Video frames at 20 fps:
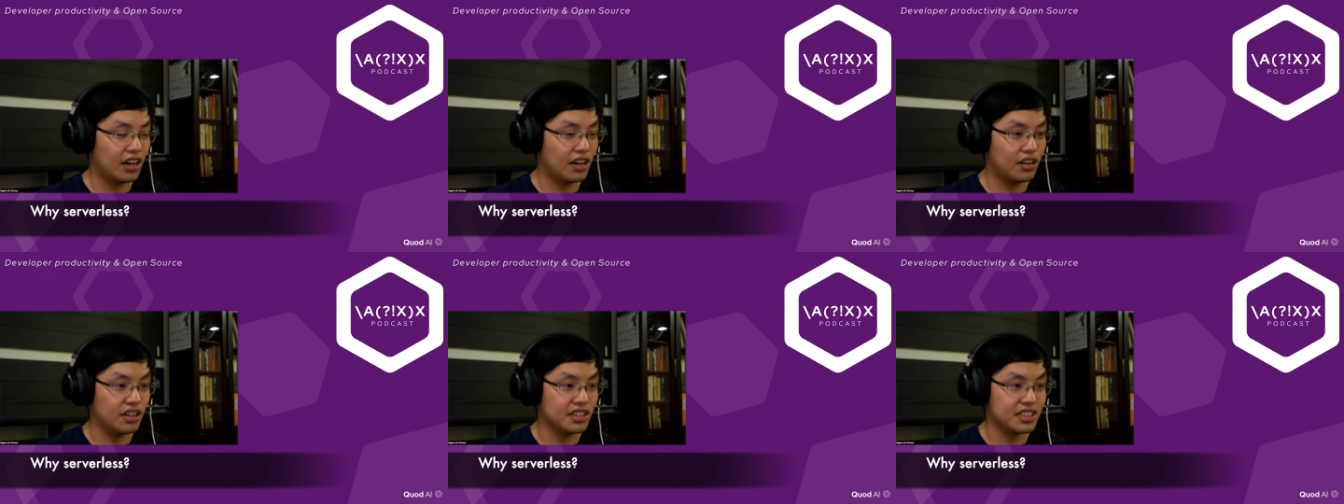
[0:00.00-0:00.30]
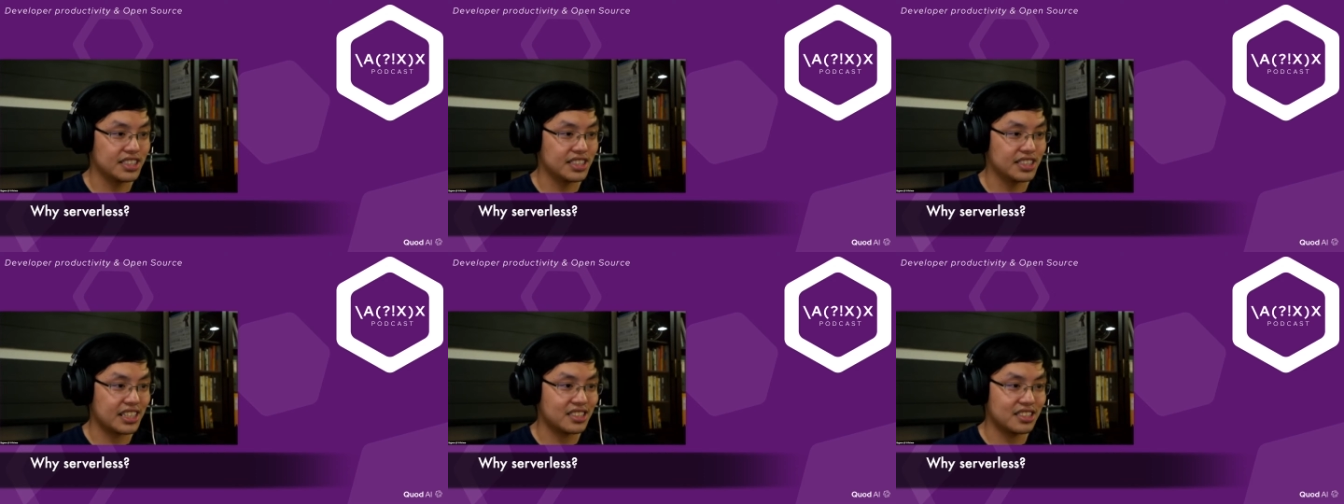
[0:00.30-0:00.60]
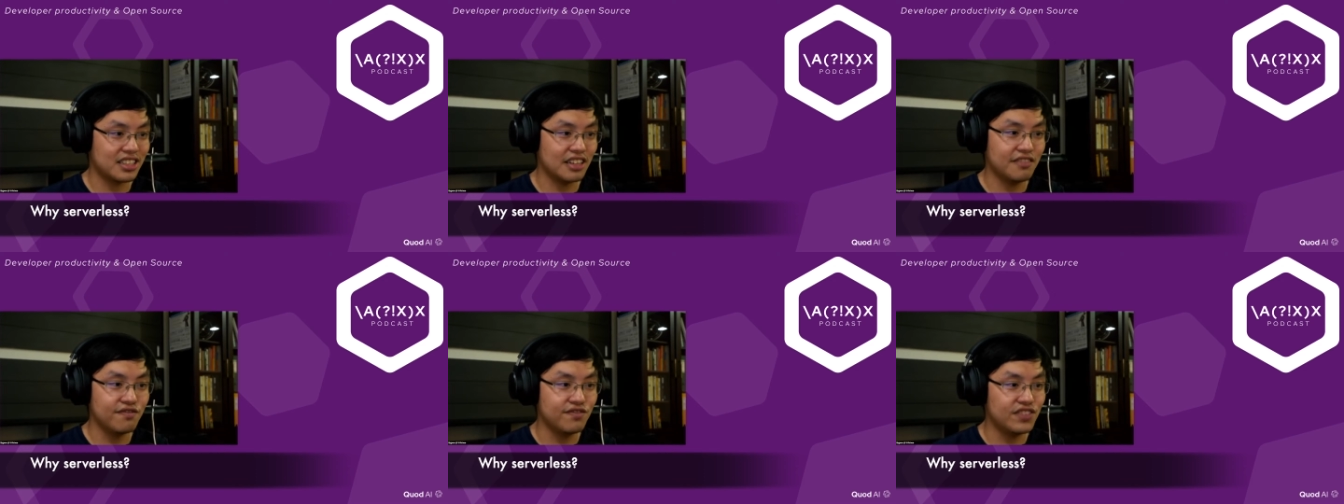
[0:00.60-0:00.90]

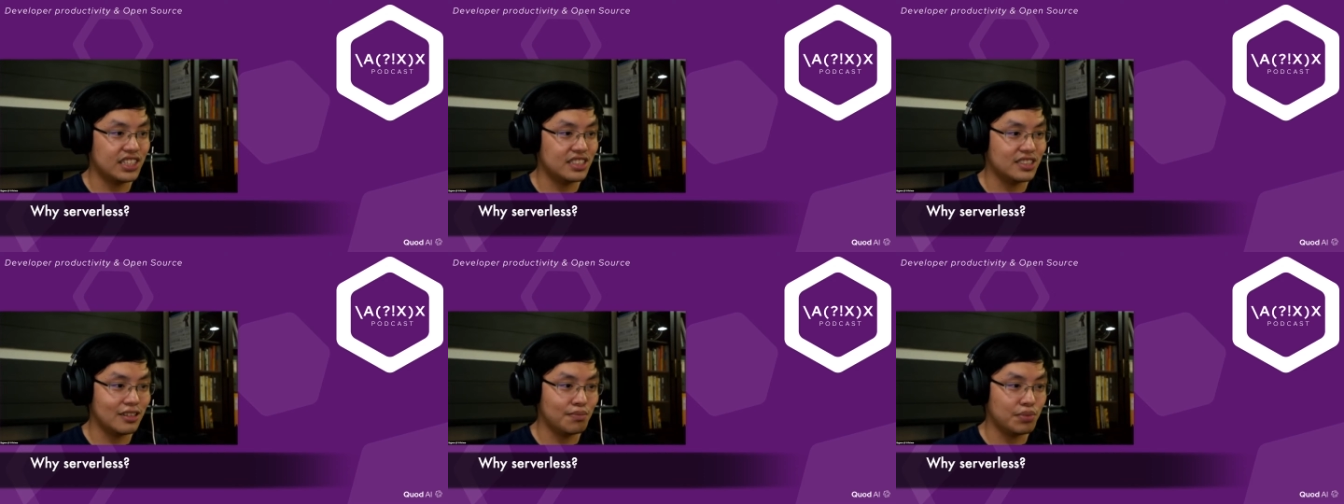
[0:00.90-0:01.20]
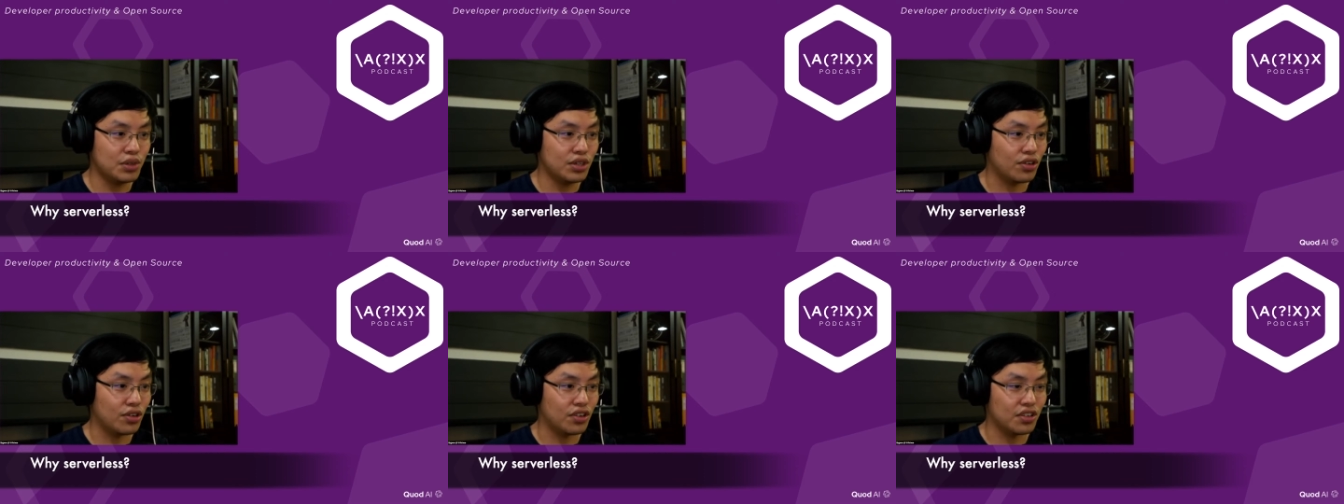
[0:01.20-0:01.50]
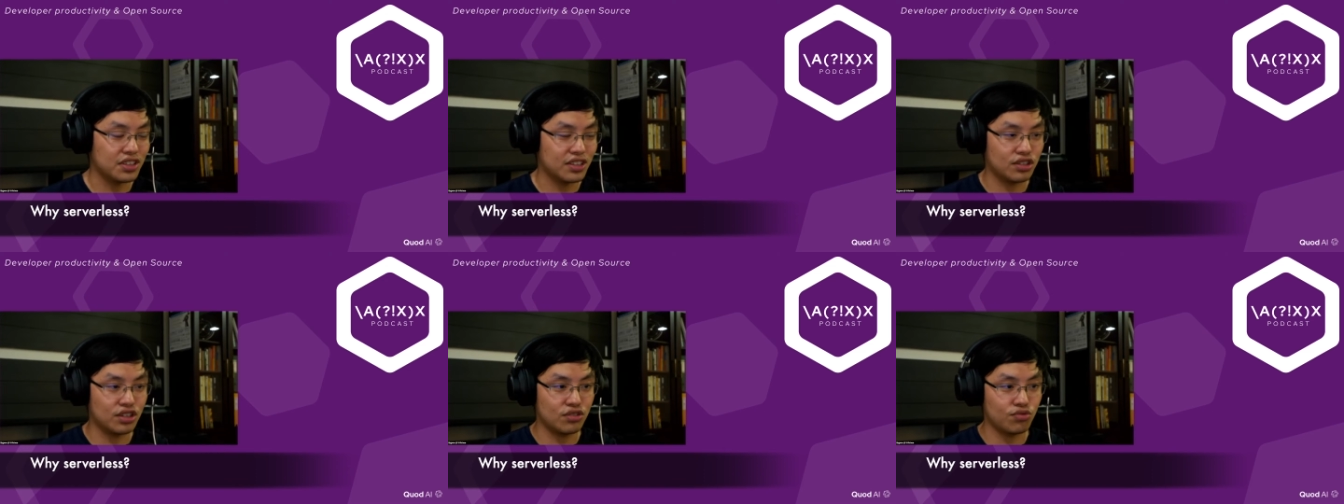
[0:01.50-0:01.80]
16 vCPU or
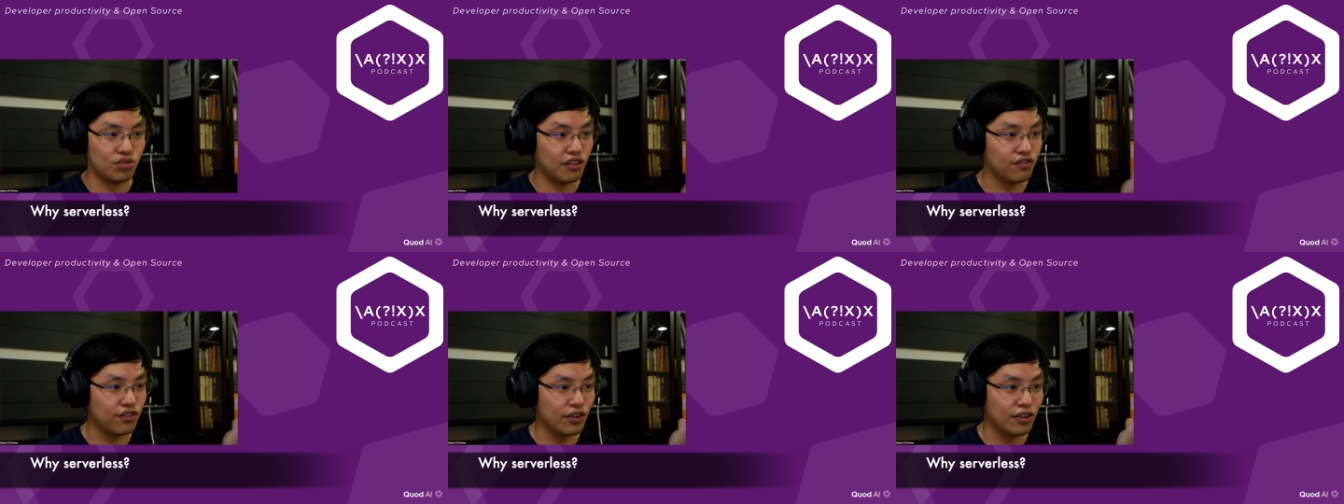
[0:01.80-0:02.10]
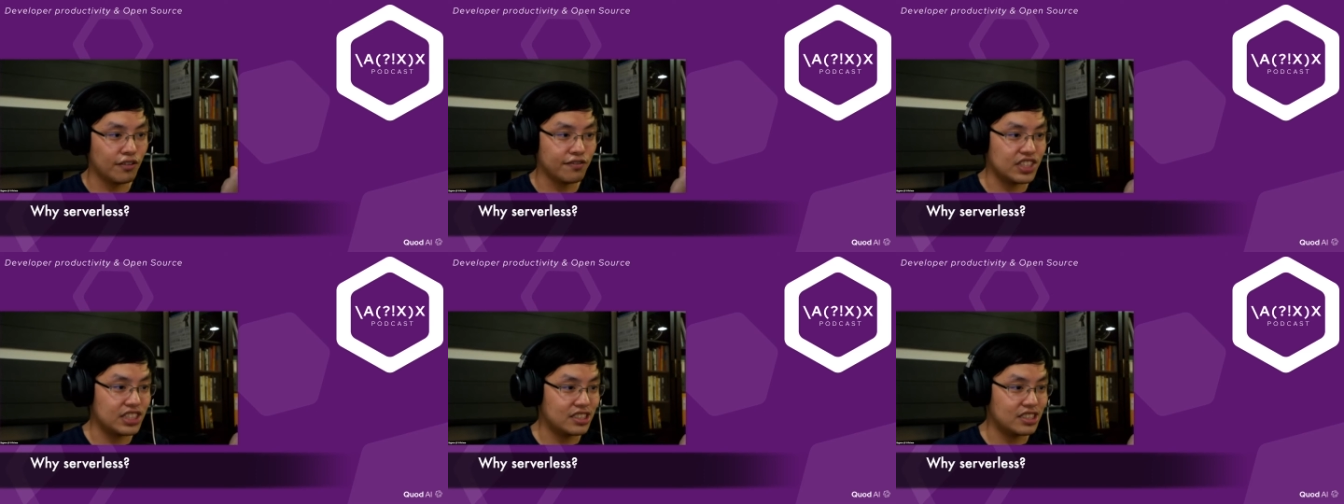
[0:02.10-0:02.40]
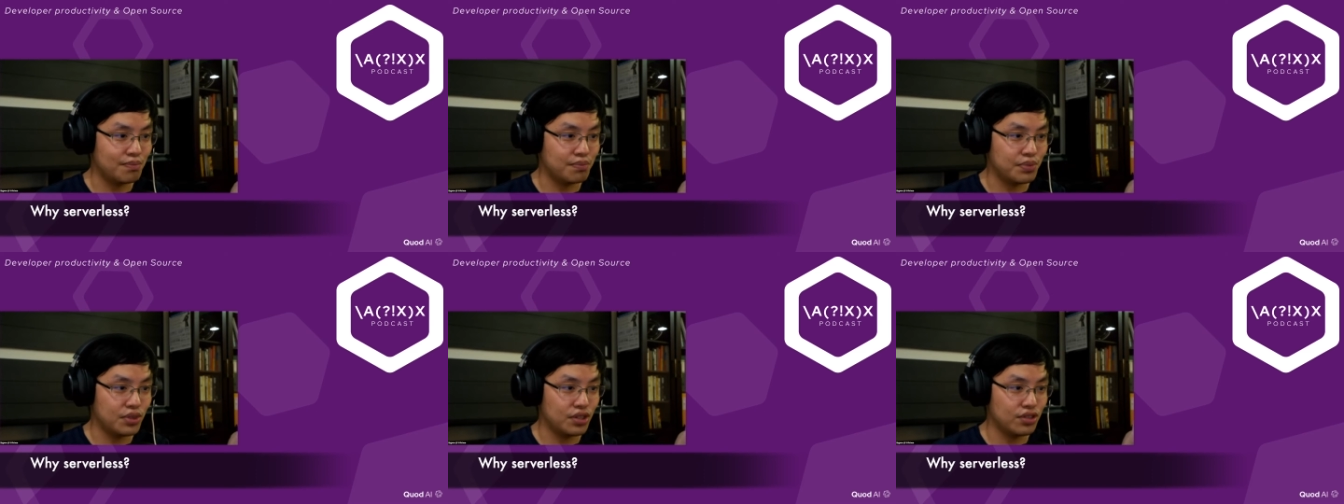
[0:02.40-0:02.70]
24
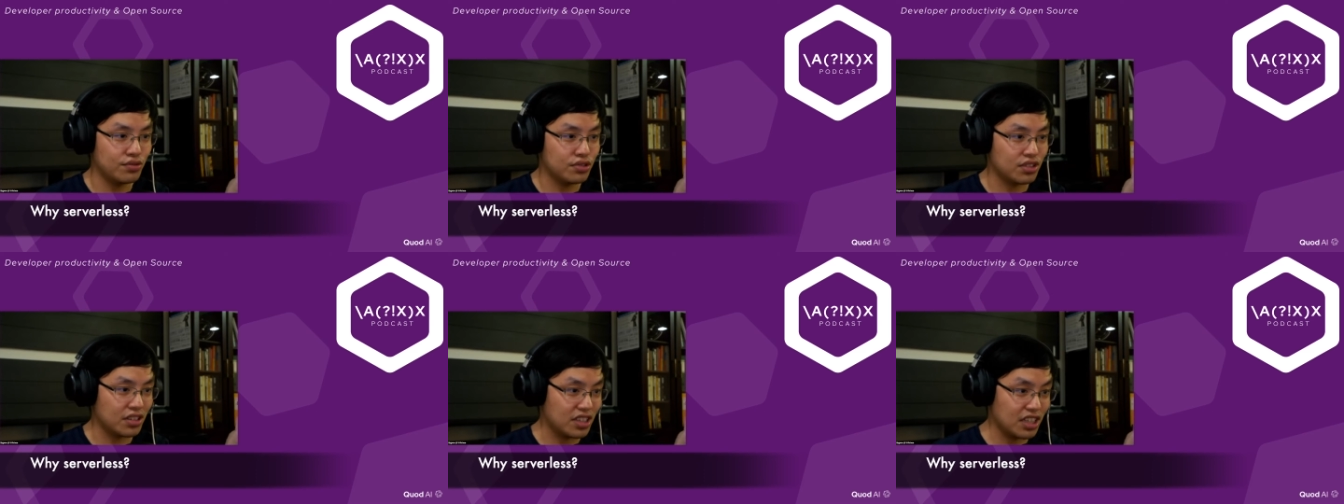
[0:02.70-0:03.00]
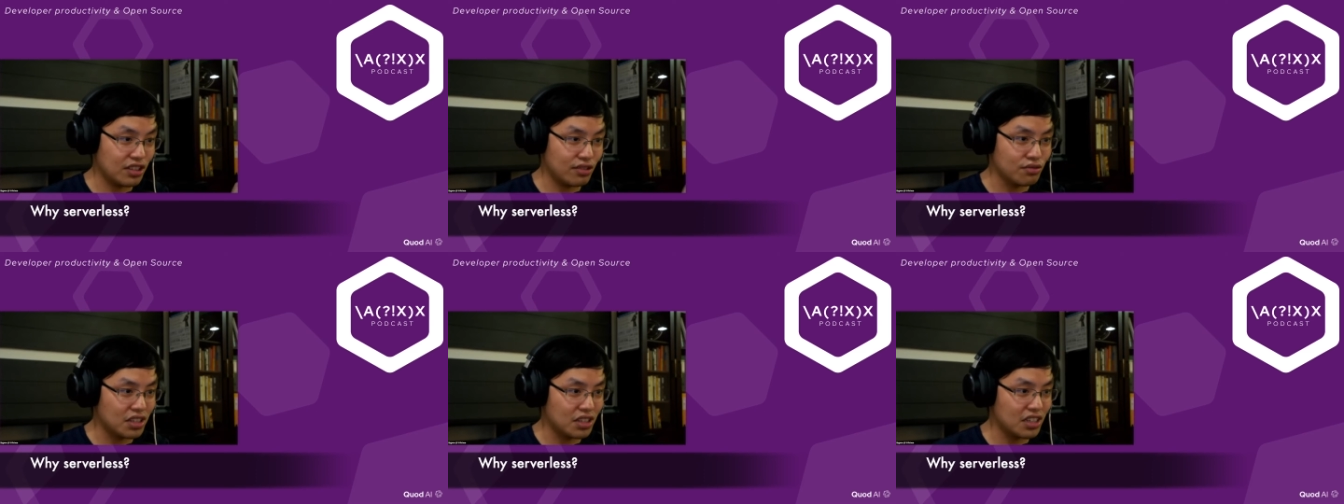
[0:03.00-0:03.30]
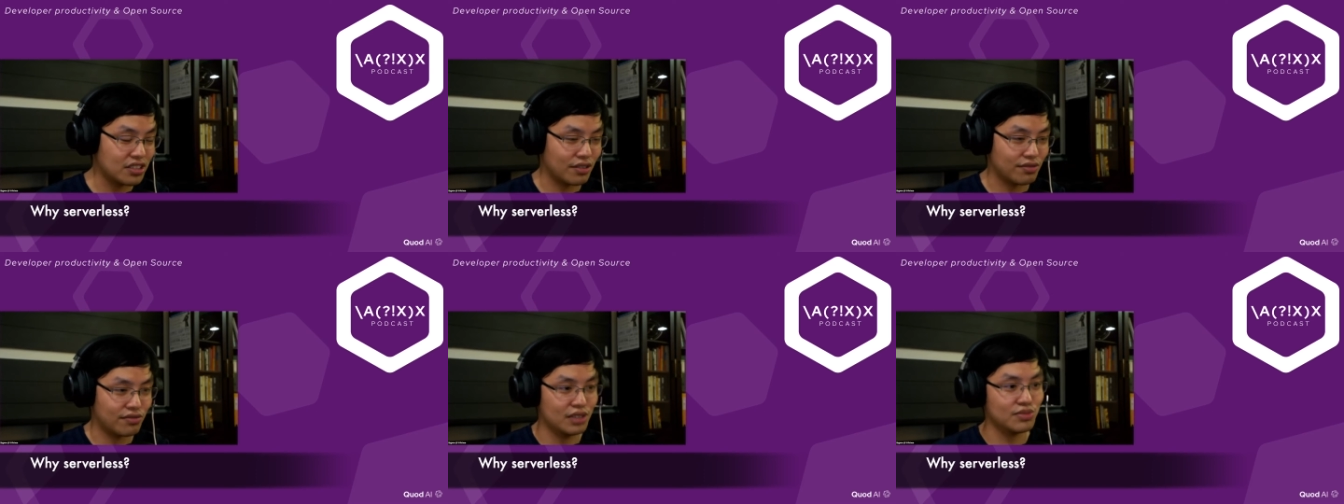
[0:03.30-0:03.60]
vCPU, 32 gigs
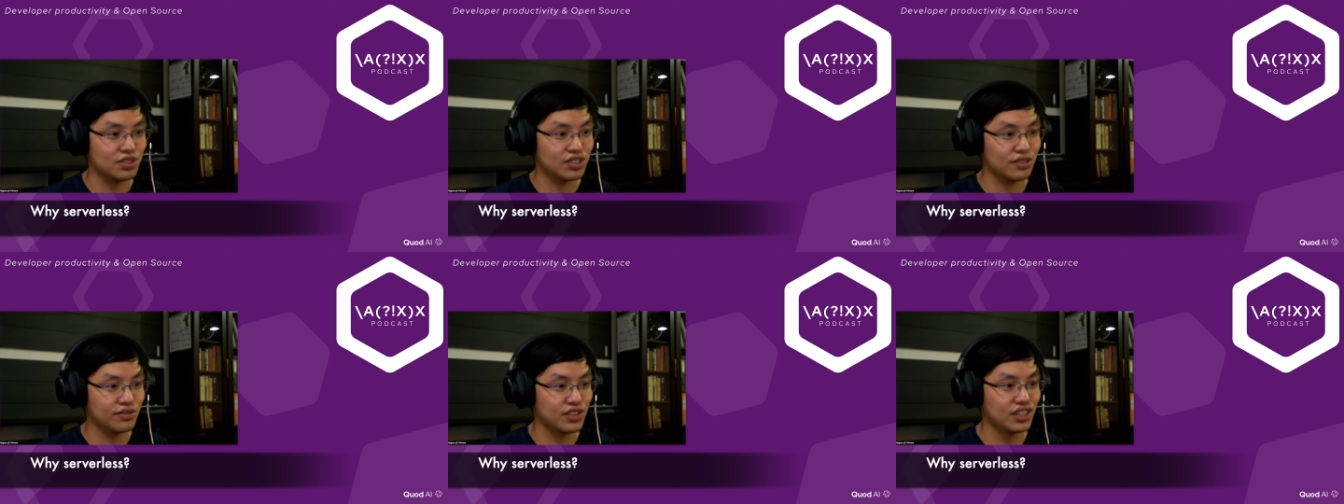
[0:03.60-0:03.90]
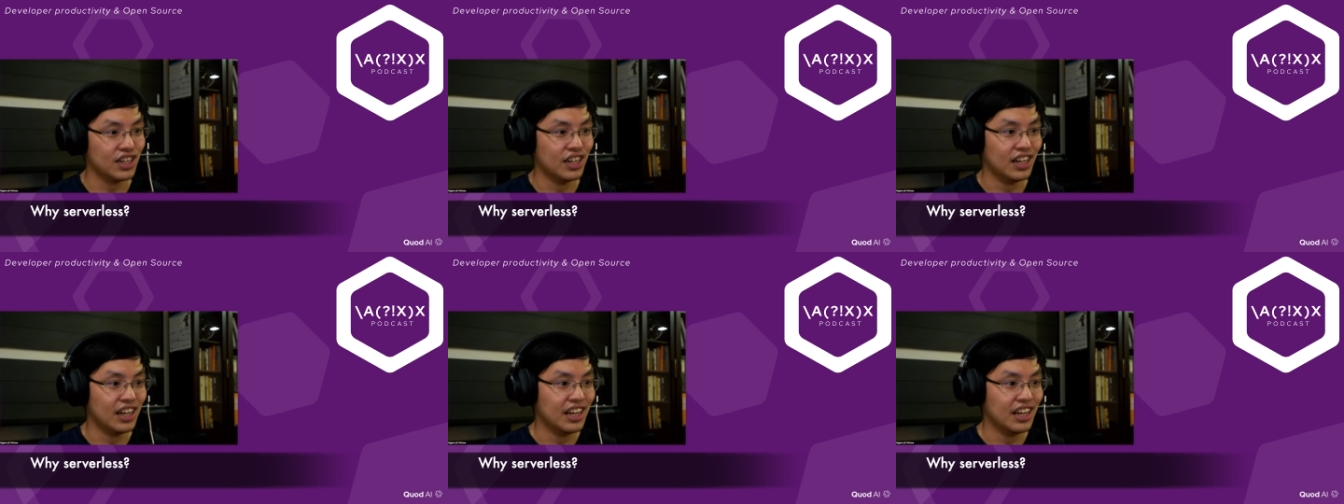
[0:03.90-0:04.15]
of RAM server,